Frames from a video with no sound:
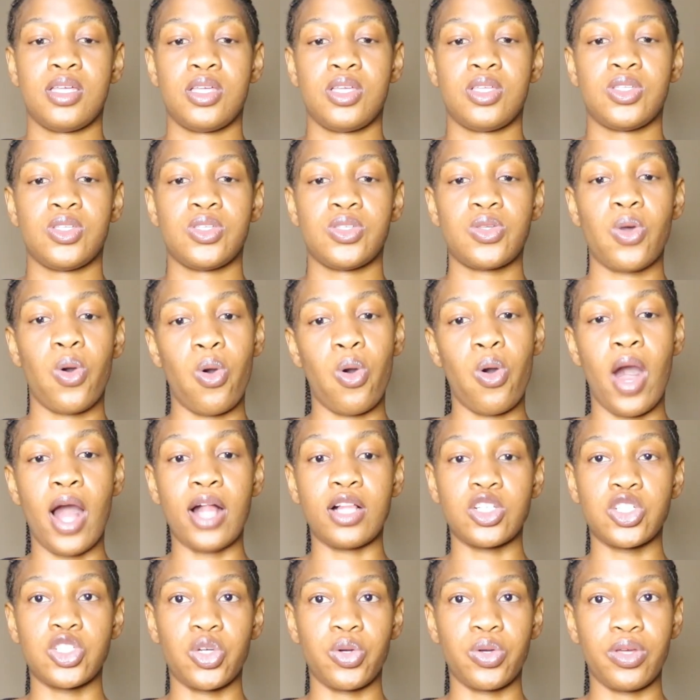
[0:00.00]
so.
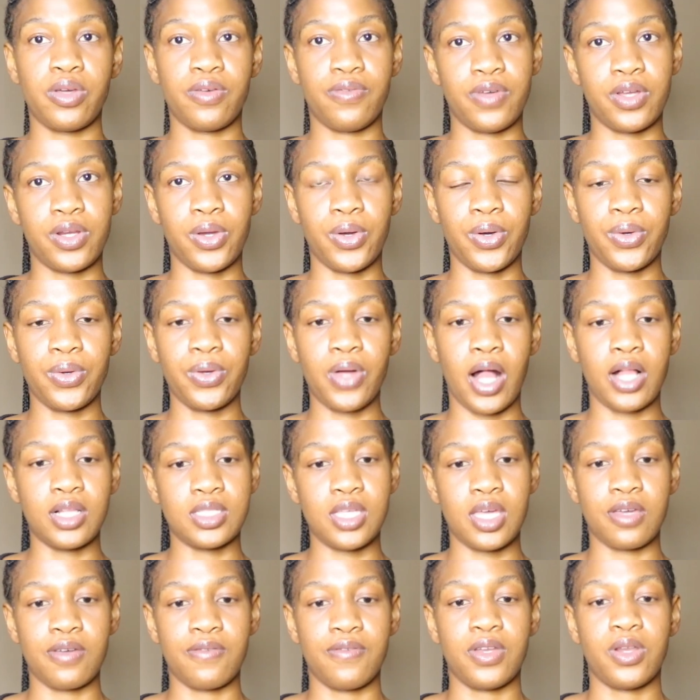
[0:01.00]
I'll show you a video. I'll
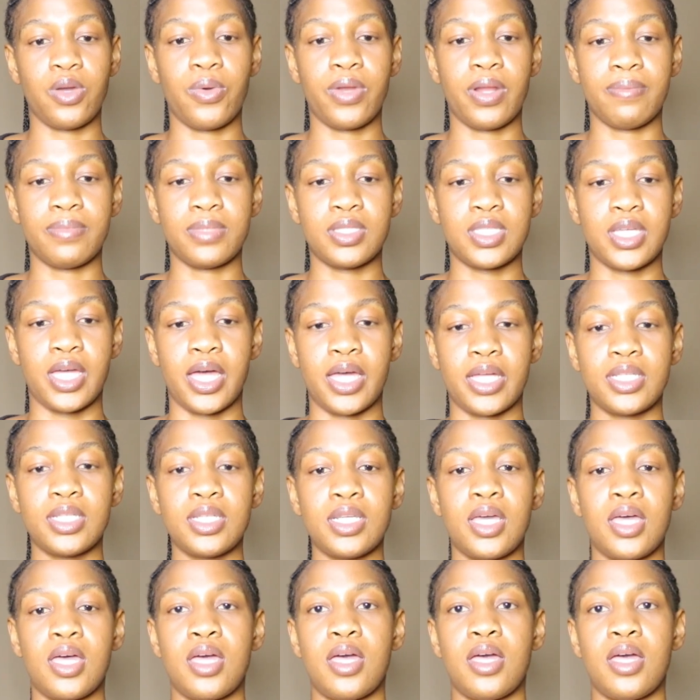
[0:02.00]
take a video when I'm done.